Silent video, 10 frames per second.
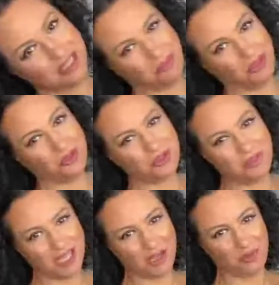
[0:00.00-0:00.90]
someone who's
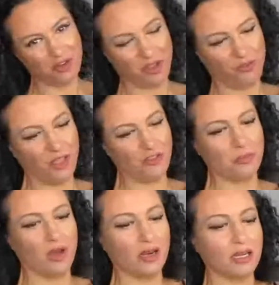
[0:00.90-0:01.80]
making one of my favorite
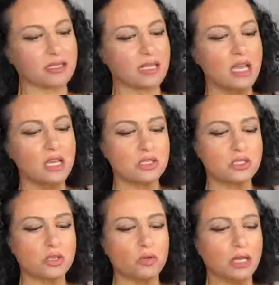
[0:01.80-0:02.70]
products.
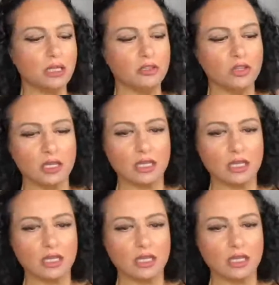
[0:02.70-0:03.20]
So look